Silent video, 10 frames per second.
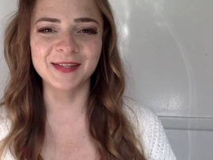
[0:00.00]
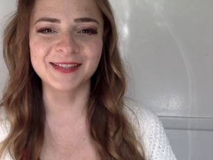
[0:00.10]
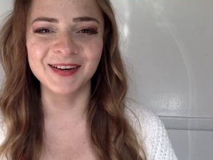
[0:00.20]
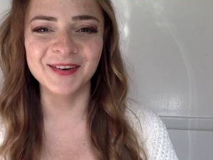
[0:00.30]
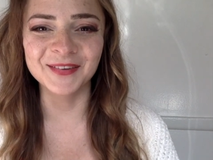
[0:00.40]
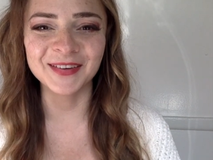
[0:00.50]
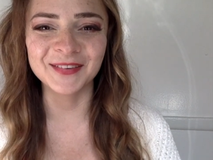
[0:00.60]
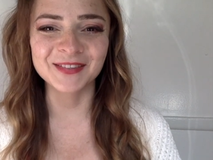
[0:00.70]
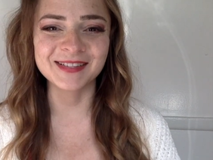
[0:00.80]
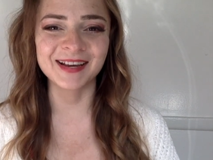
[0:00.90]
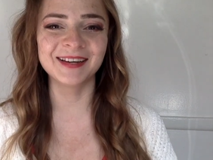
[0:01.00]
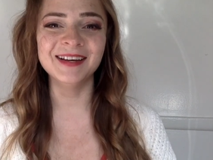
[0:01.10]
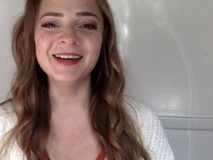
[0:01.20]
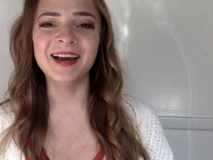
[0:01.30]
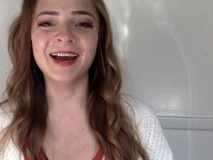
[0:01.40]
just gonna hold on for a second.
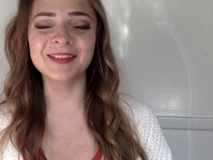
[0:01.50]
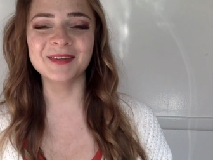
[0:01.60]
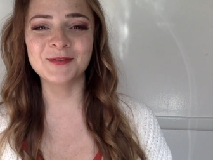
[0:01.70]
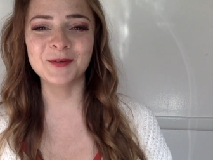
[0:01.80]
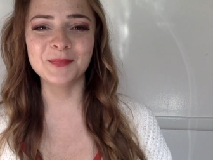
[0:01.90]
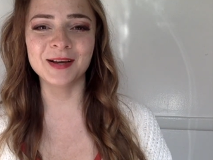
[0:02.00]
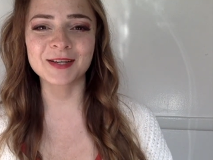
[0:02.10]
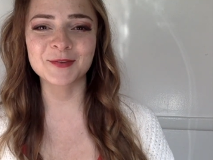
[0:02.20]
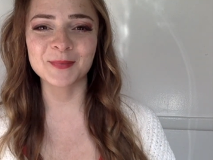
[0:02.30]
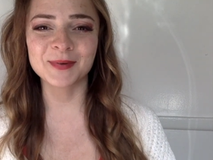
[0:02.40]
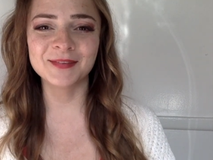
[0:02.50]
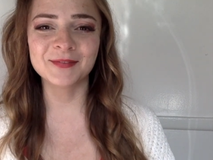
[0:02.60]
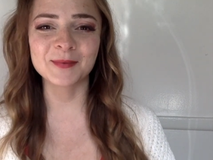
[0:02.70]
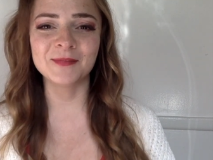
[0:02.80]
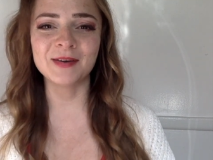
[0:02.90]
I live two blocks from a
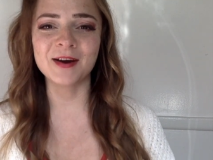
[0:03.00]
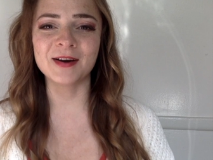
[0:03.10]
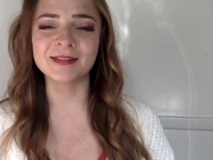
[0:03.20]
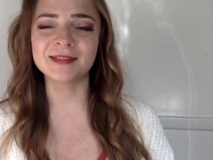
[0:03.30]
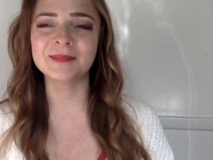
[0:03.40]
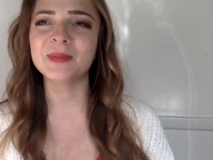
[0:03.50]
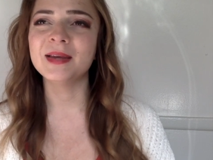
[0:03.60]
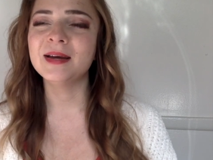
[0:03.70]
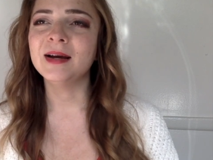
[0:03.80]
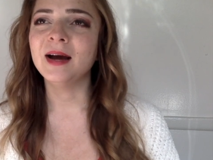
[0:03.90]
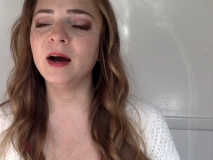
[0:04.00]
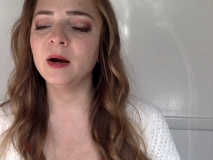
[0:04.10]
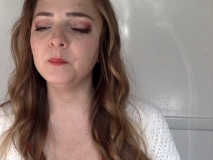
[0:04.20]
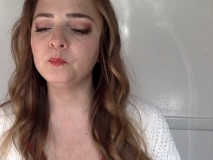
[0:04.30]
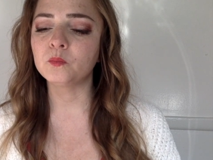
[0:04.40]
from a firehouse.
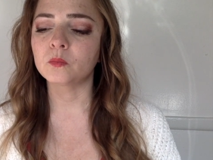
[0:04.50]
Um,